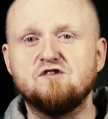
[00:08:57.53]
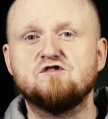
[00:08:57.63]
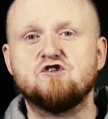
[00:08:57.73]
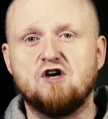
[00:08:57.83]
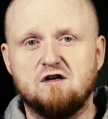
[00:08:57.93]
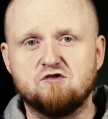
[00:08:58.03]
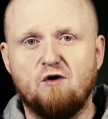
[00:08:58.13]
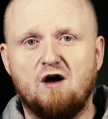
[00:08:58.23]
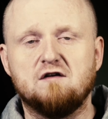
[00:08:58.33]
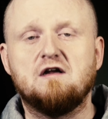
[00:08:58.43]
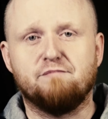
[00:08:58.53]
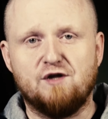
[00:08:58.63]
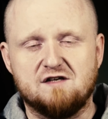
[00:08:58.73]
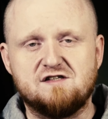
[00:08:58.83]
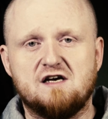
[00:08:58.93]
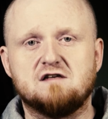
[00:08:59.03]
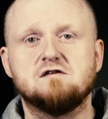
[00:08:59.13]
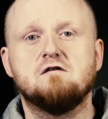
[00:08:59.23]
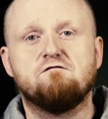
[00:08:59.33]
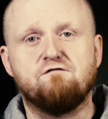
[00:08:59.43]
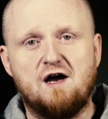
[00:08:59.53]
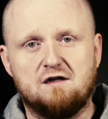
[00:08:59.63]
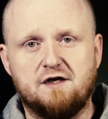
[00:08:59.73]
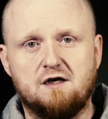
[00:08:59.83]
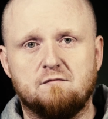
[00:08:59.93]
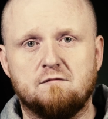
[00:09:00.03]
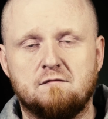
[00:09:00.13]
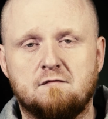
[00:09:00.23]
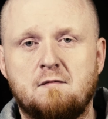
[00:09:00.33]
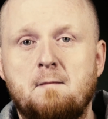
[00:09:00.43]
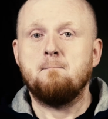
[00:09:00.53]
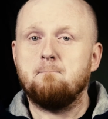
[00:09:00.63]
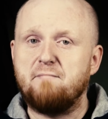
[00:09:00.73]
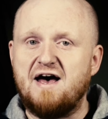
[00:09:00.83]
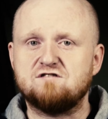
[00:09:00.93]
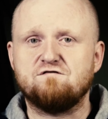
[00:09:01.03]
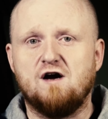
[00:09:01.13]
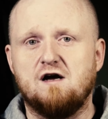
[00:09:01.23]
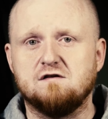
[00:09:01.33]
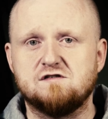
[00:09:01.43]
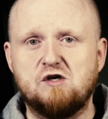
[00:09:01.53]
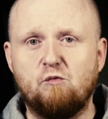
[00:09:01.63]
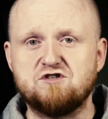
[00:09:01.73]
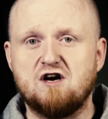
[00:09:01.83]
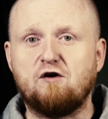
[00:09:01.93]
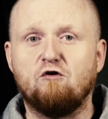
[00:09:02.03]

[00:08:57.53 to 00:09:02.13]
is chmod +x filename. Batch files, which are